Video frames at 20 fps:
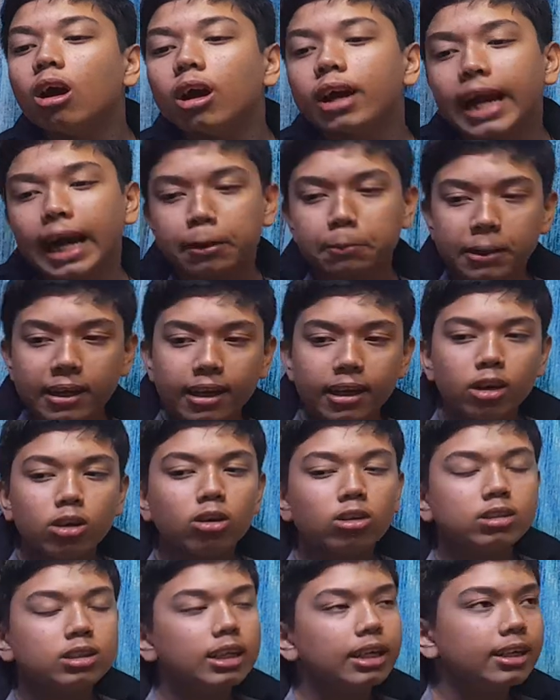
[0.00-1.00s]
Carbon
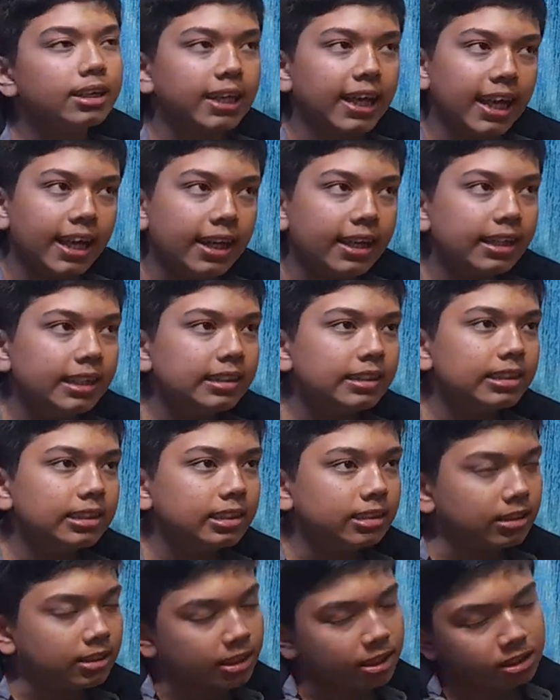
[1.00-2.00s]
dioxide
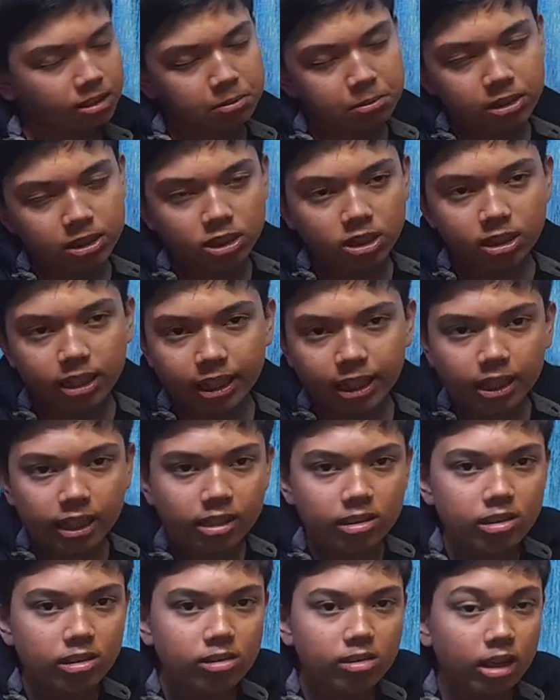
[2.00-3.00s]
increases, transpiration
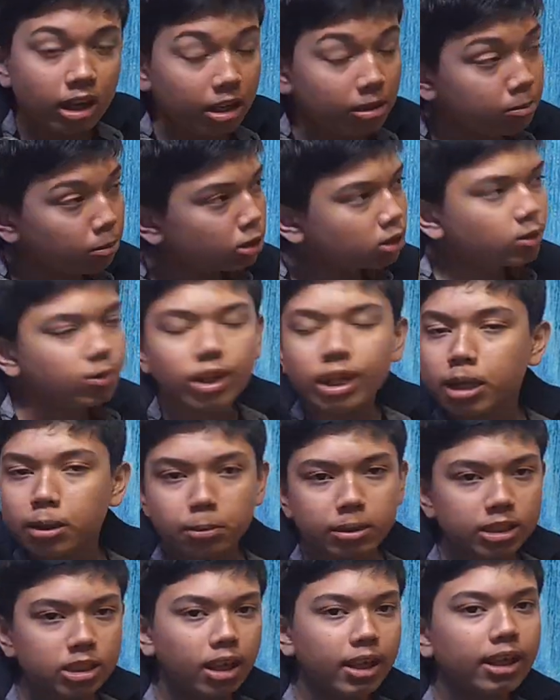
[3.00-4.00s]
decreases.
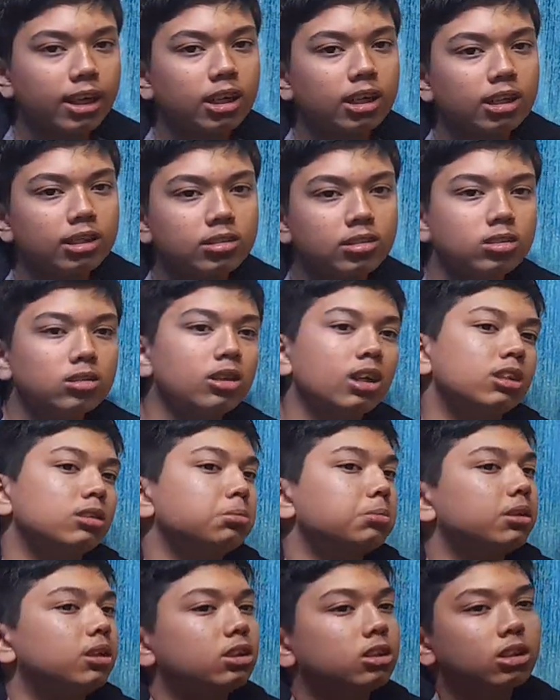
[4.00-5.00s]
Atmospheric pressure increases,
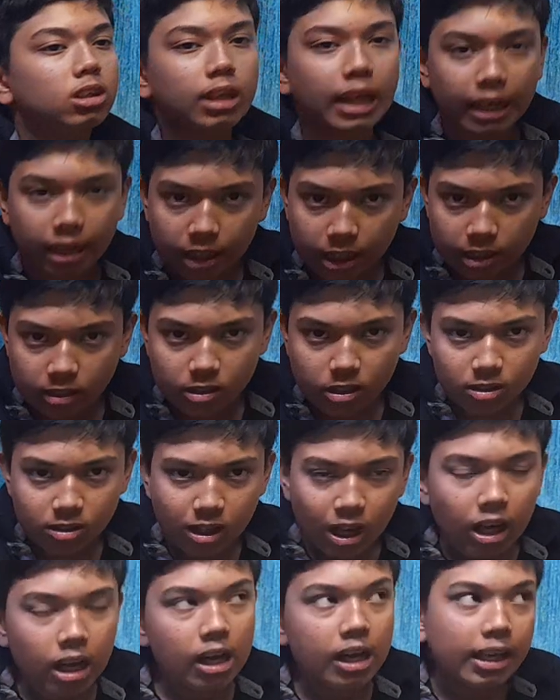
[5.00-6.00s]
transpiration
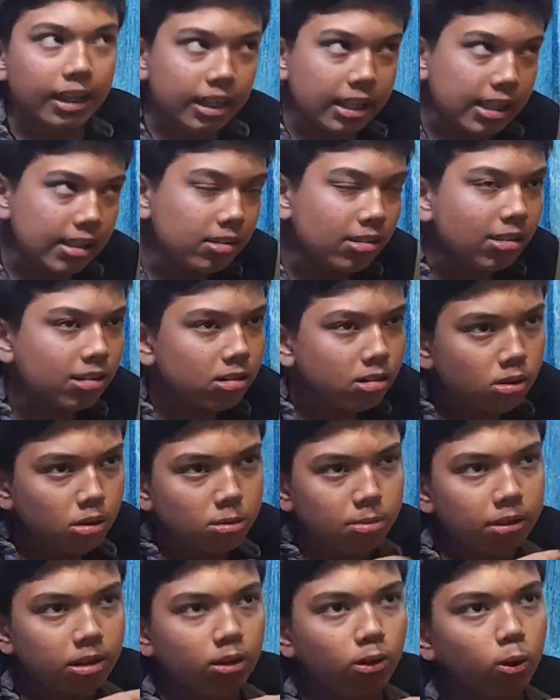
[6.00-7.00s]
decreases. Reasons you
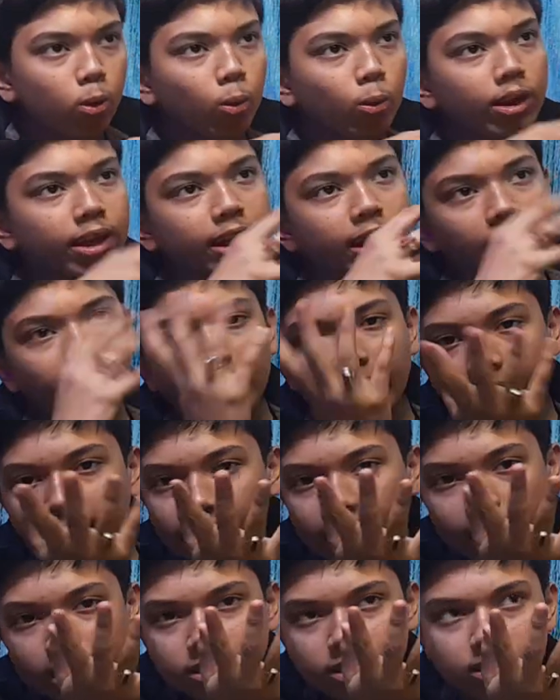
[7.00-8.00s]
will be knowing in higher
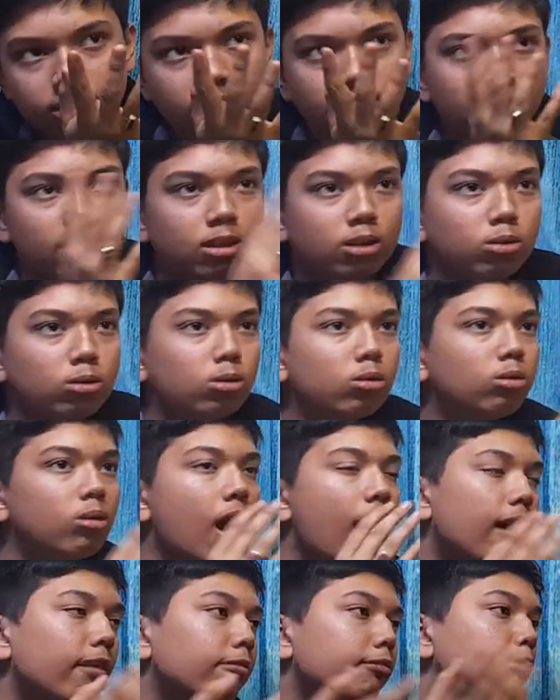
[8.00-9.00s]
classes, you
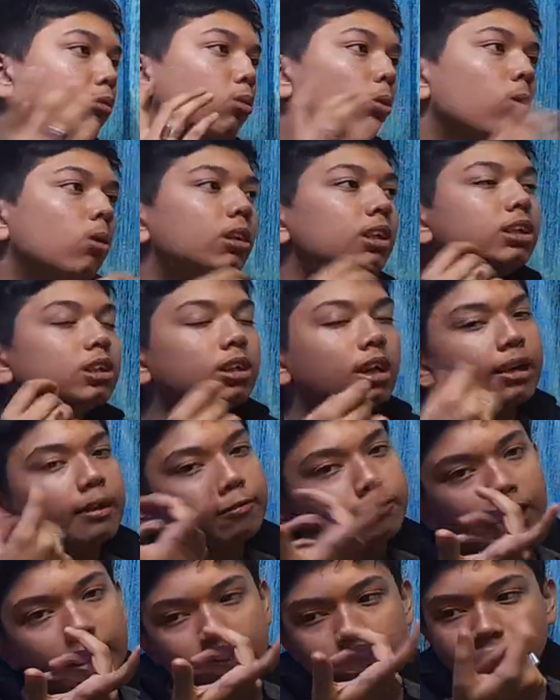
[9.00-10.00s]
have to only study
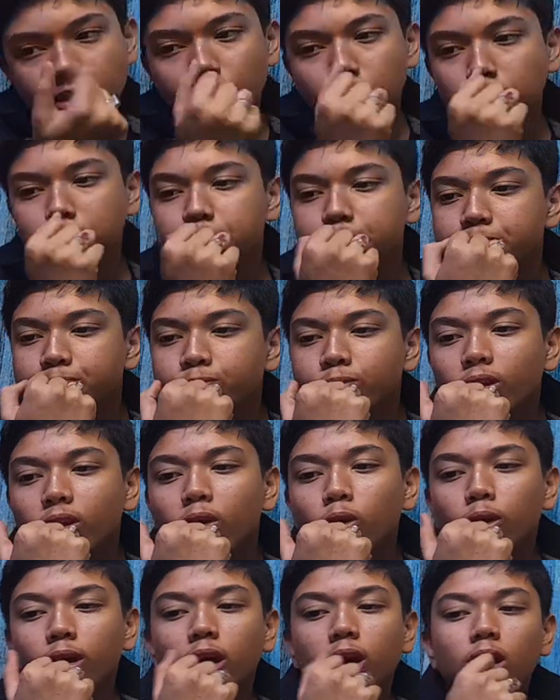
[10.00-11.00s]
facts now.
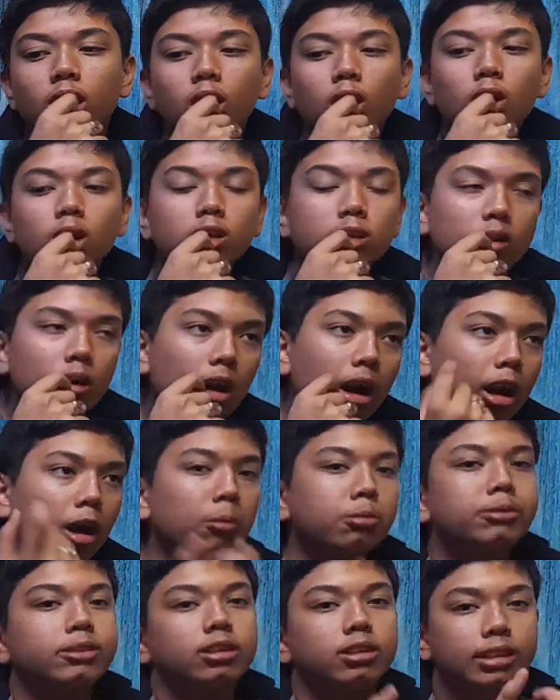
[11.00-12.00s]
Okay, so
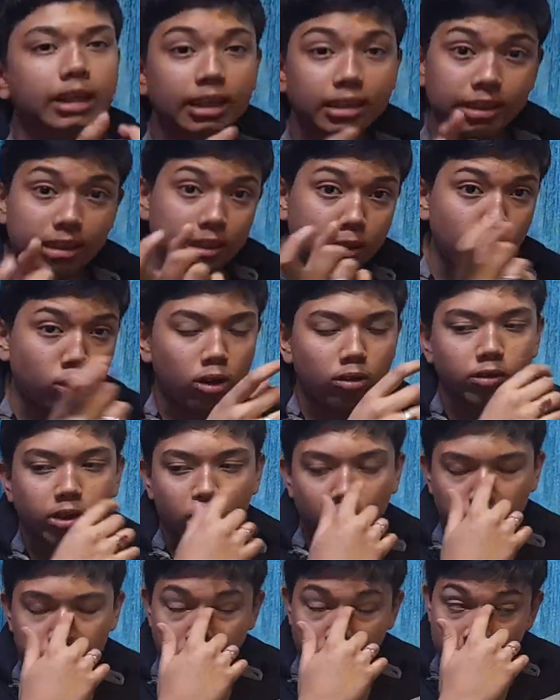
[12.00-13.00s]
adoptions. As I told of
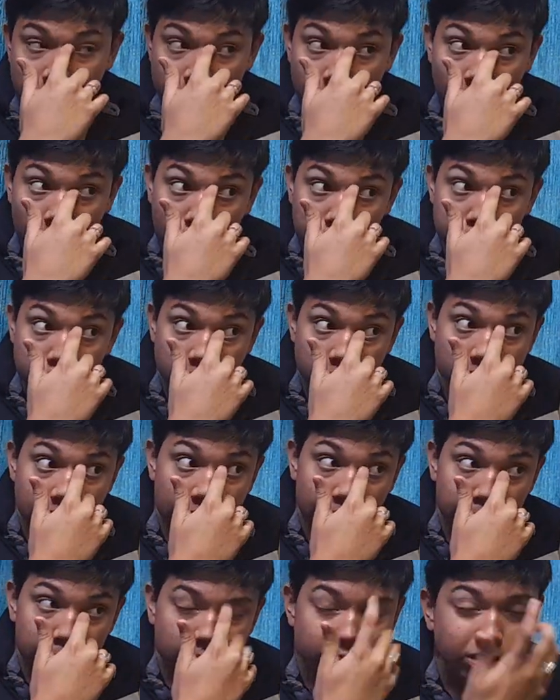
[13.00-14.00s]
adoptions
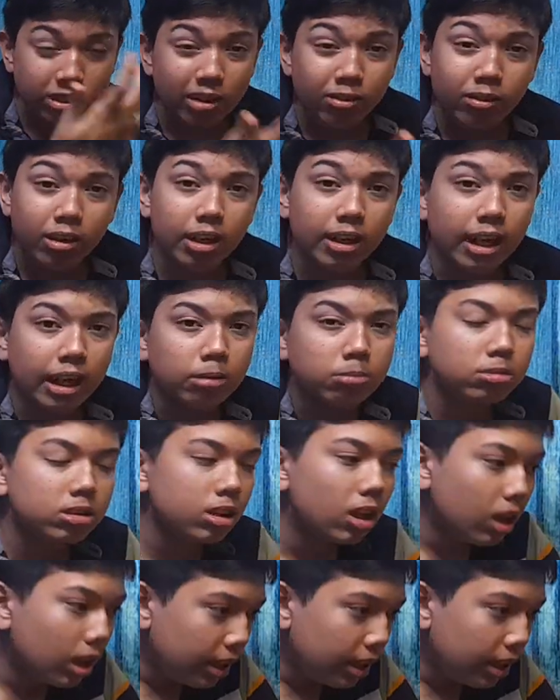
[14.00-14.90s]
can be of several types.